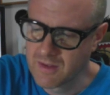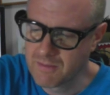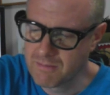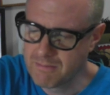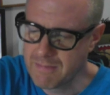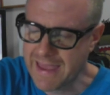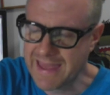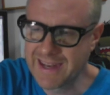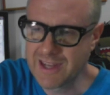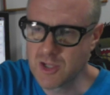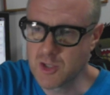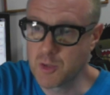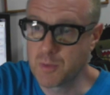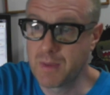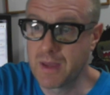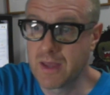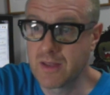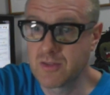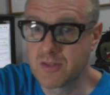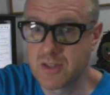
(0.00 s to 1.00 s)
Man in
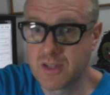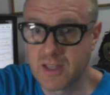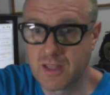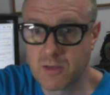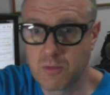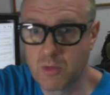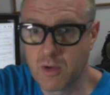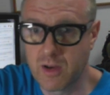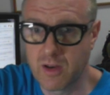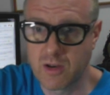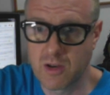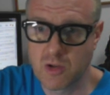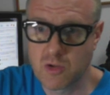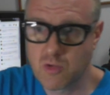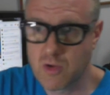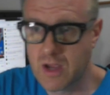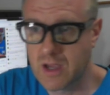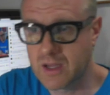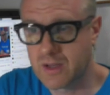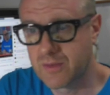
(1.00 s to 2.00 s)
Japan today. He wanted a
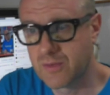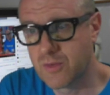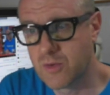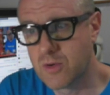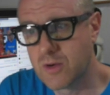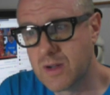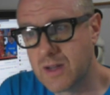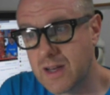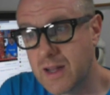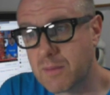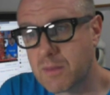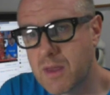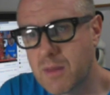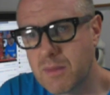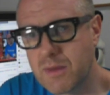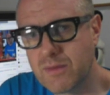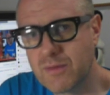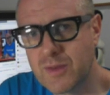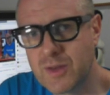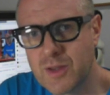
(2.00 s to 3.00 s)
track for an
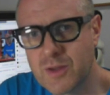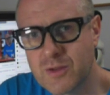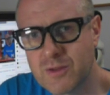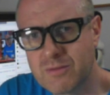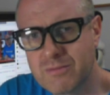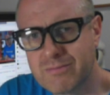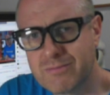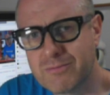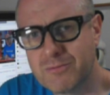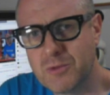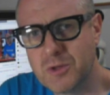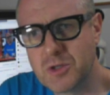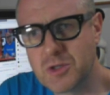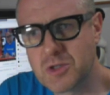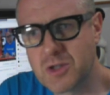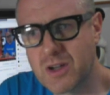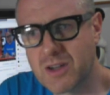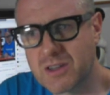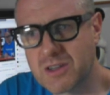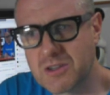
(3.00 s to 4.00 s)
upcoming video, which
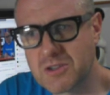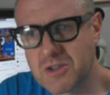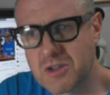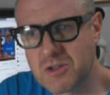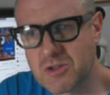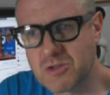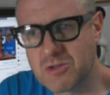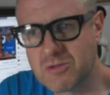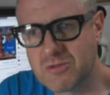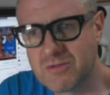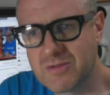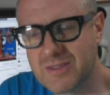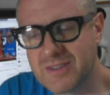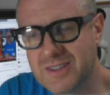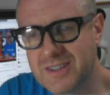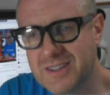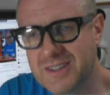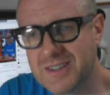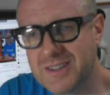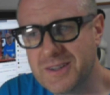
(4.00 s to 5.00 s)
I guess I shouldn't.
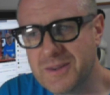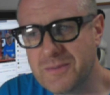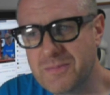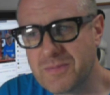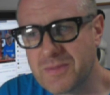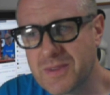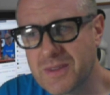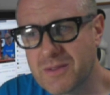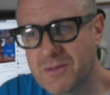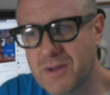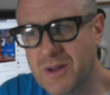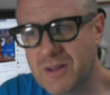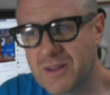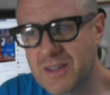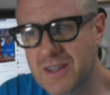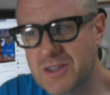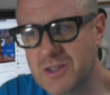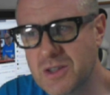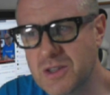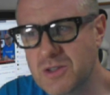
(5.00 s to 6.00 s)
Well,
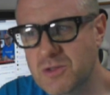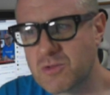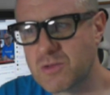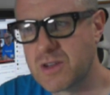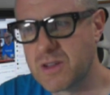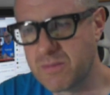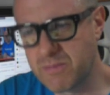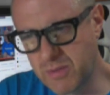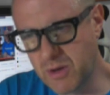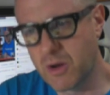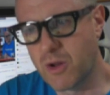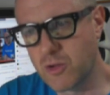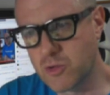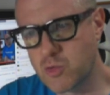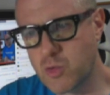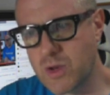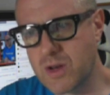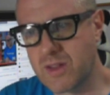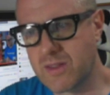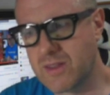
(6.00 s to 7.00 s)
he's already put it on
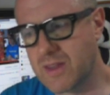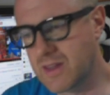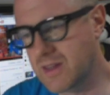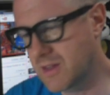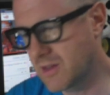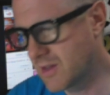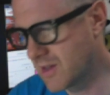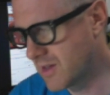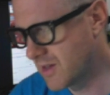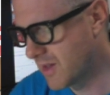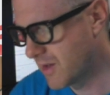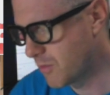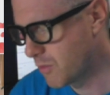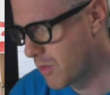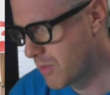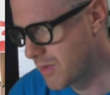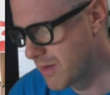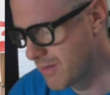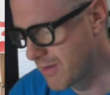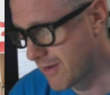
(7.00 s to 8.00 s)
Twitter that it
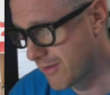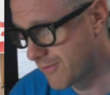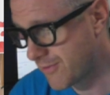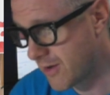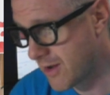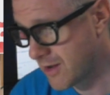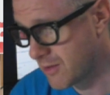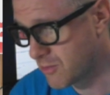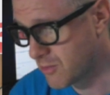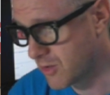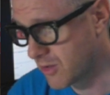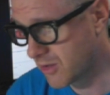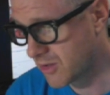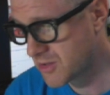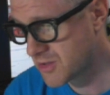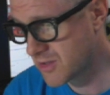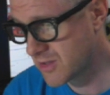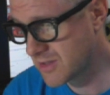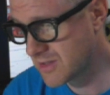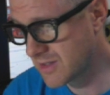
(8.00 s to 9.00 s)
will be about
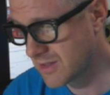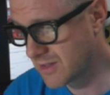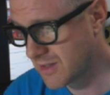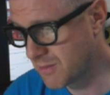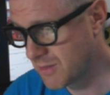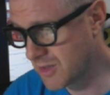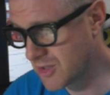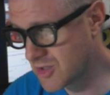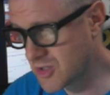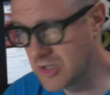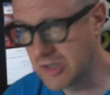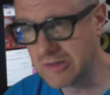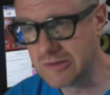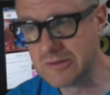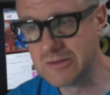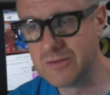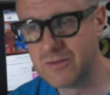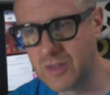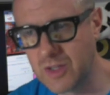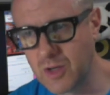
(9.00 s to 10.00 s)
fireworks. So he said, give me a
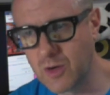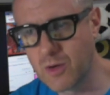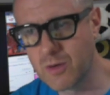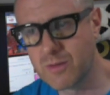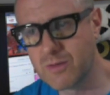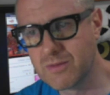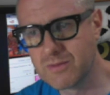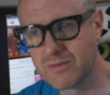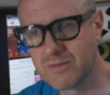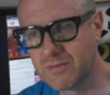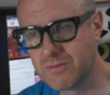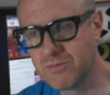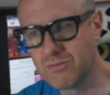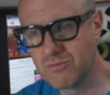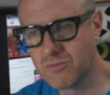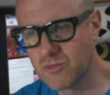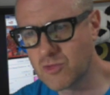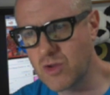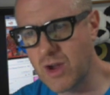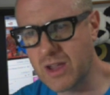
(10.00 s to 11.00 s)
chill video
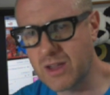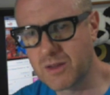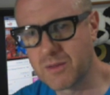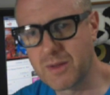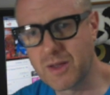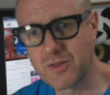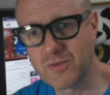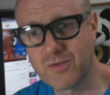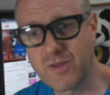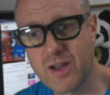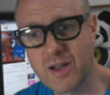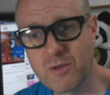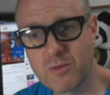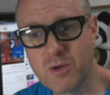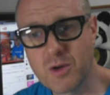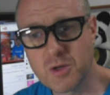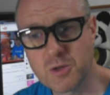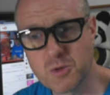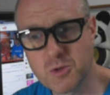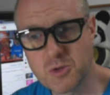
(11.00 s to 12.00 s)
track about
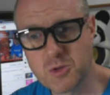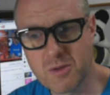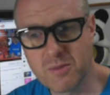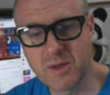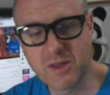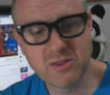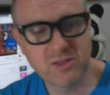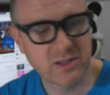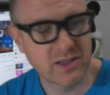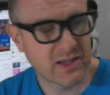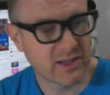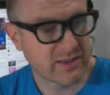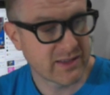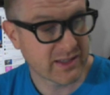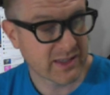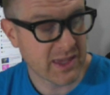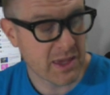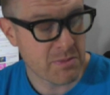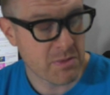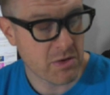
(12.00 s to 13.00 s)
fireworks, which I made today, and
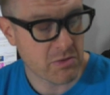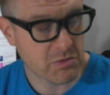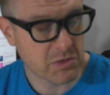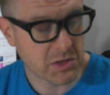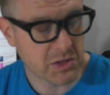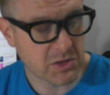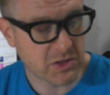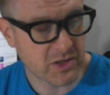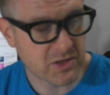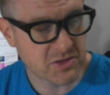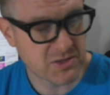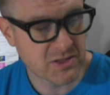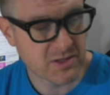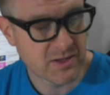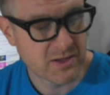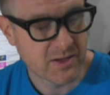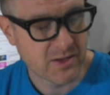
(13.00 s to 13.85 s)
that came out really nice.